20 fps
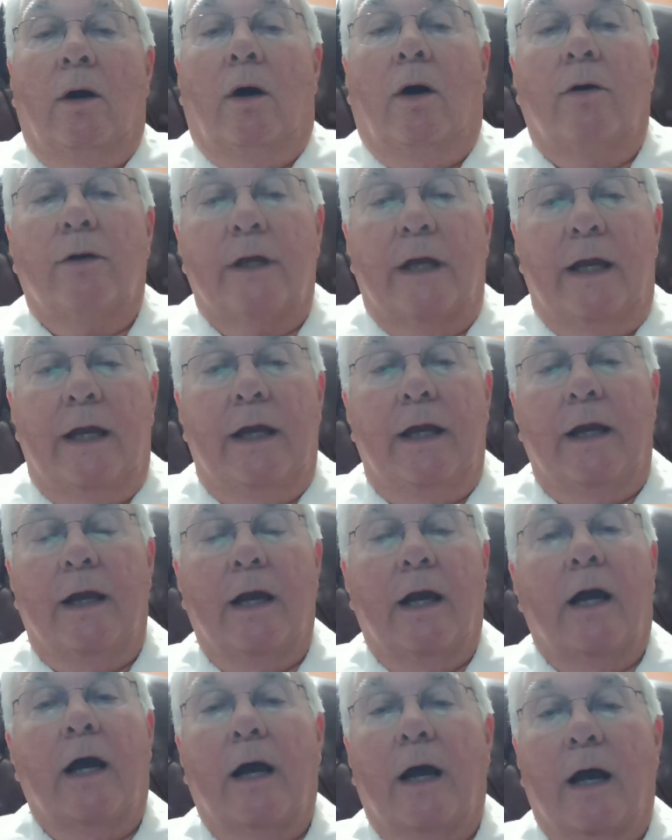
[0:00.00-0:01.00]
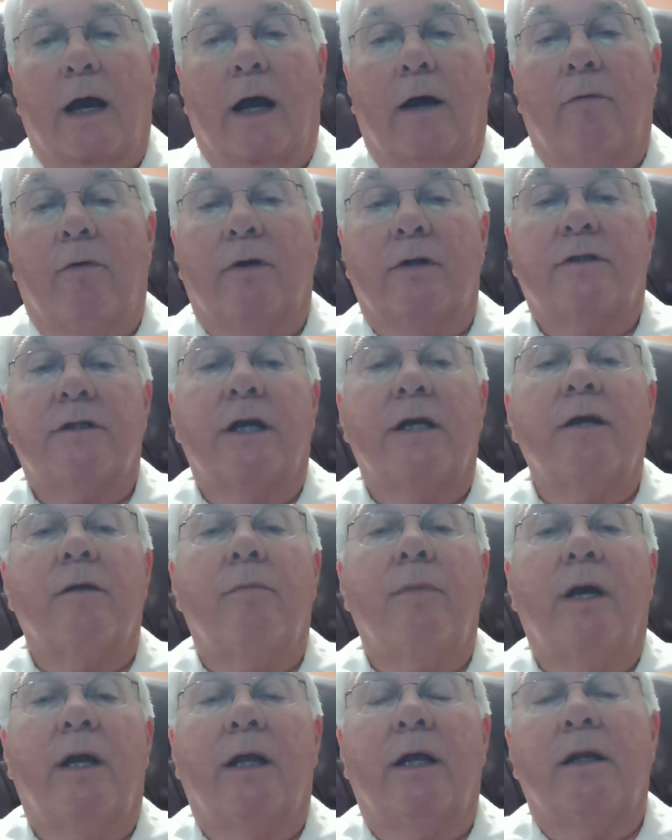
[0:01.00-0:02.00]
Okay, I want to take a
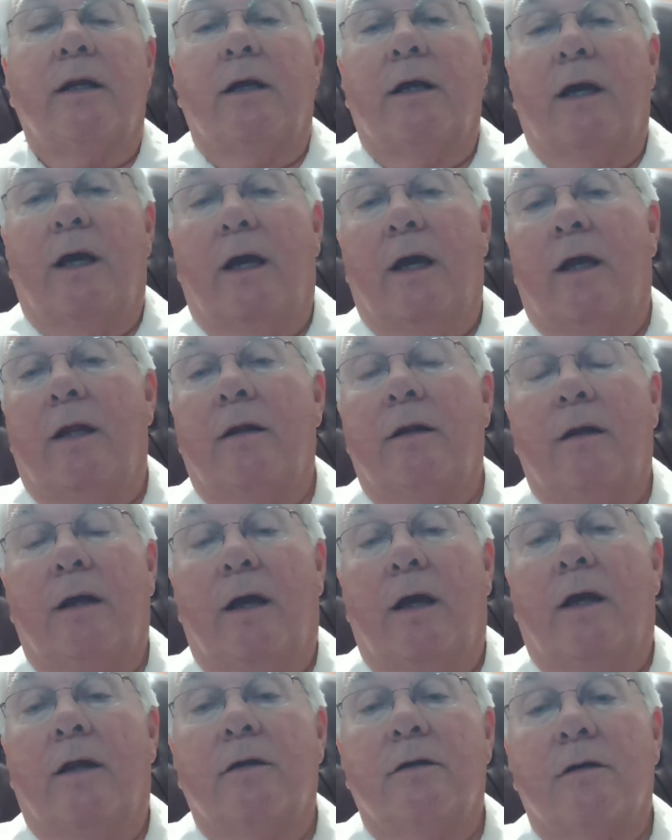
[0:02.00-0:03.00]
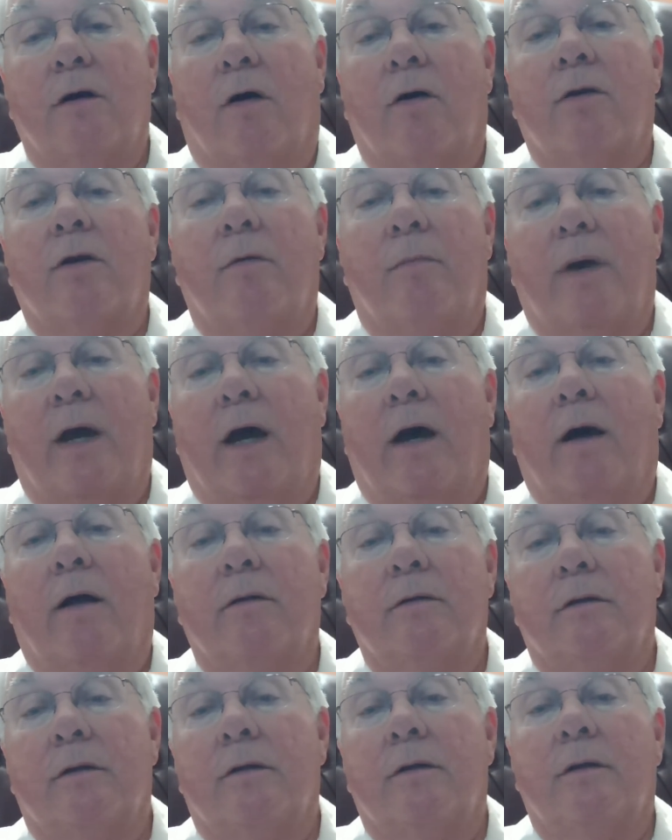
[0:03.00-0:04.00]
minute and talk
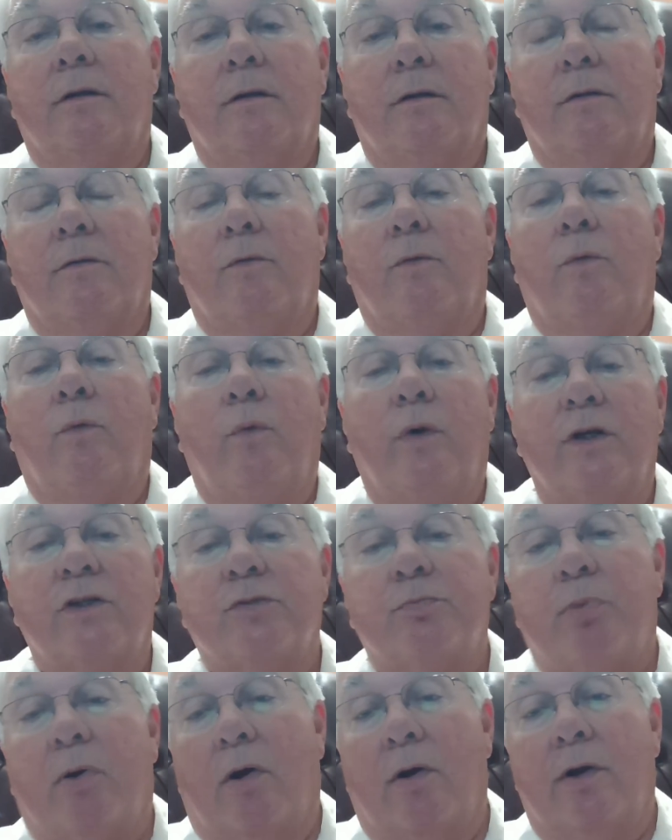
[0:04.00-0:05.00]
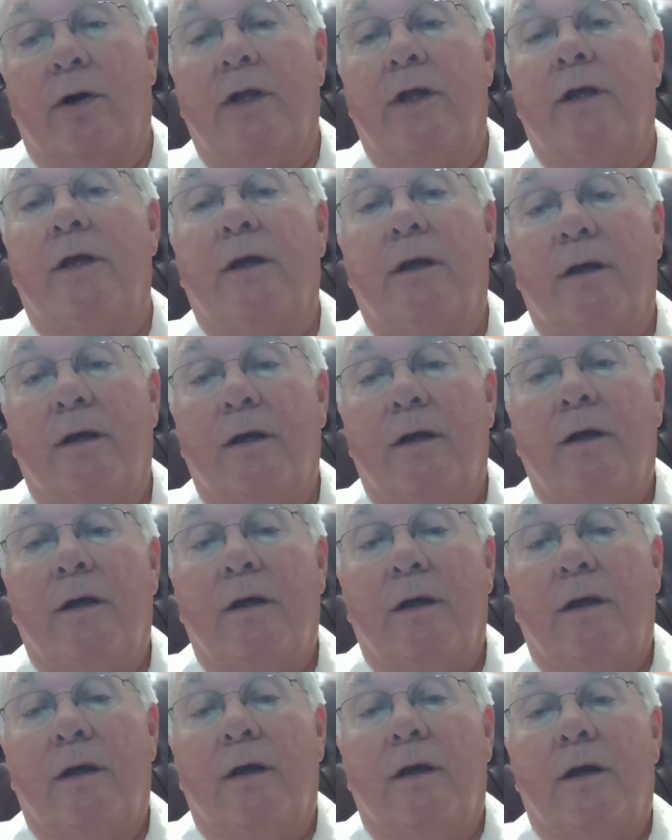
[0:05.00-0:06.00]
about which party,
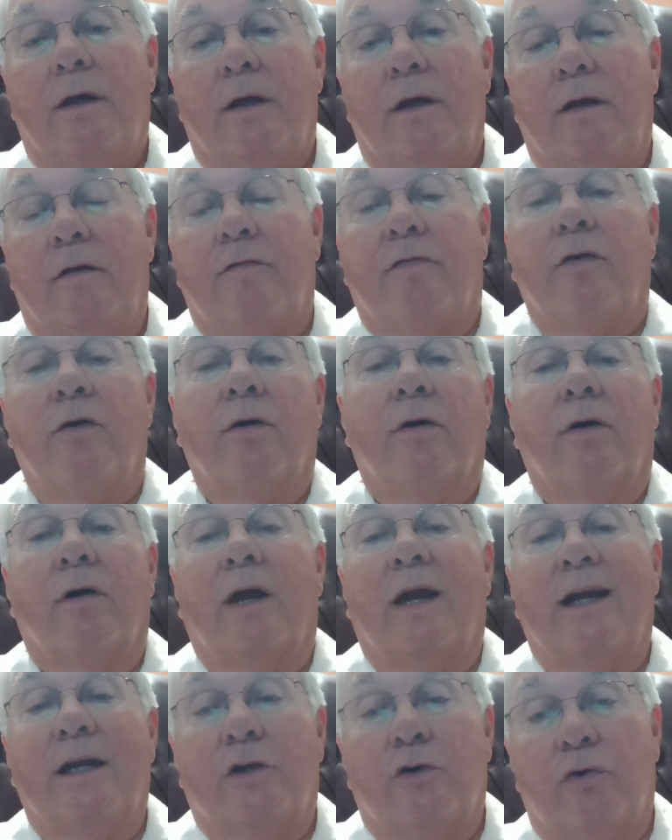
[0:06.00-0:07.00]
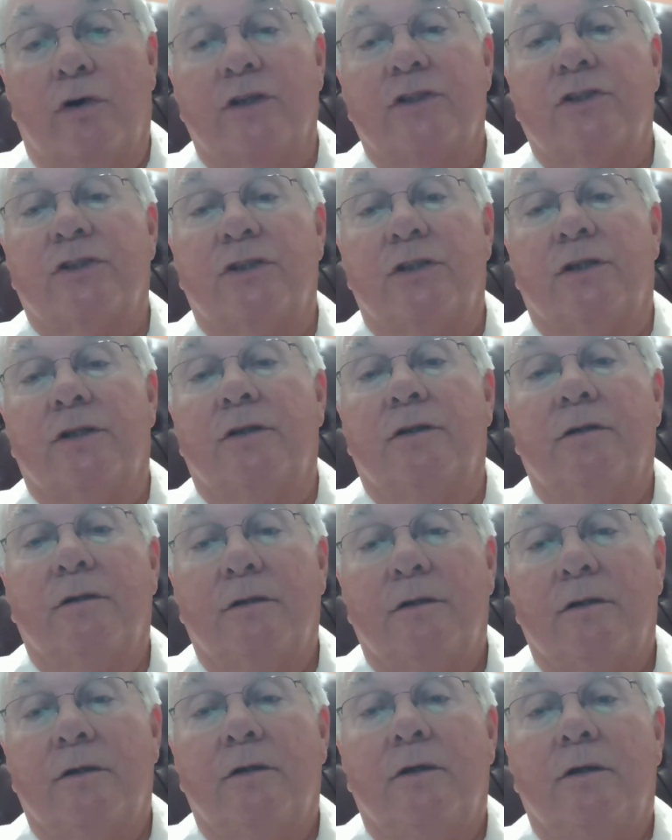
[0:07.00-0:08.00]
if you're a Christian,
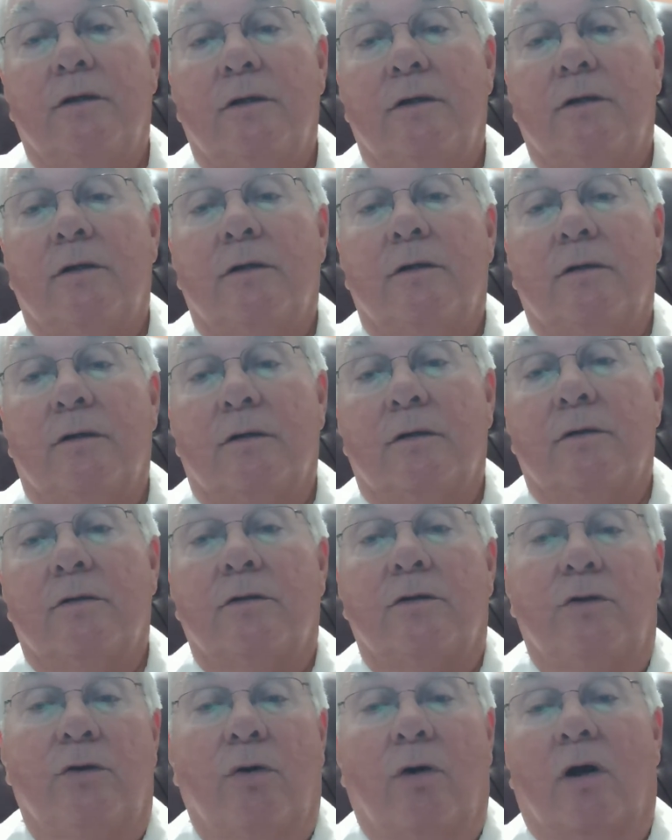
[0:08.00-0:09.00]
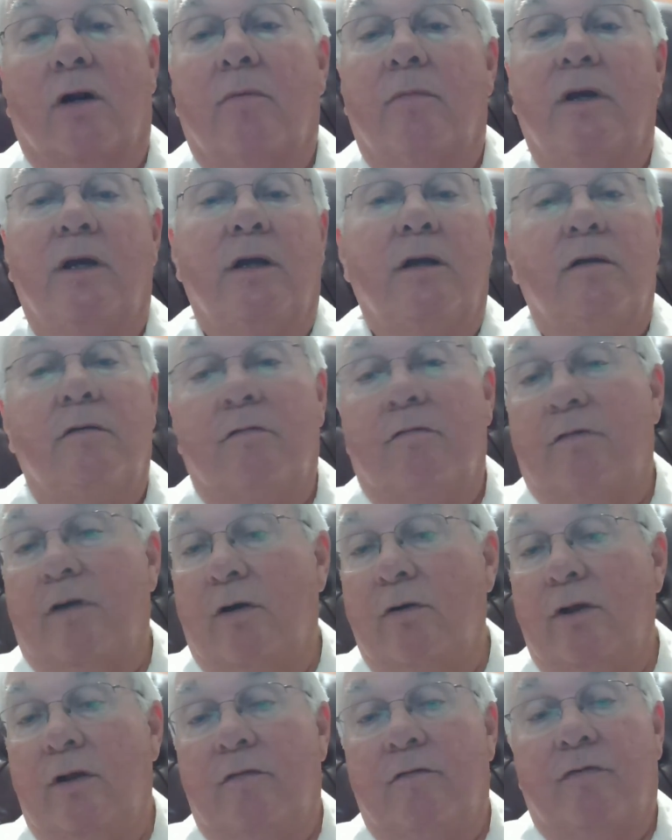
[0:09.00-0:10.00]
you ought to be
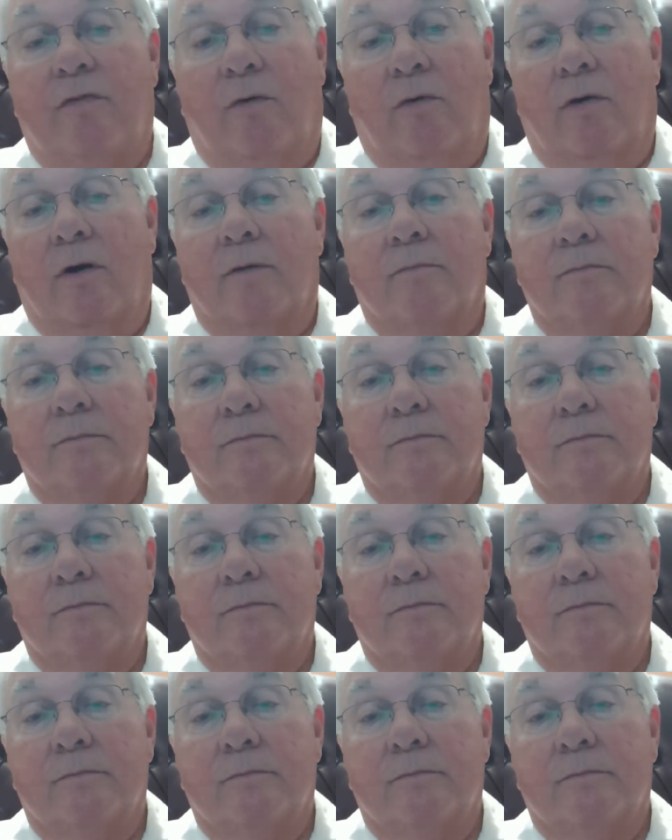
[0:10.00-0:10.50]
voting for.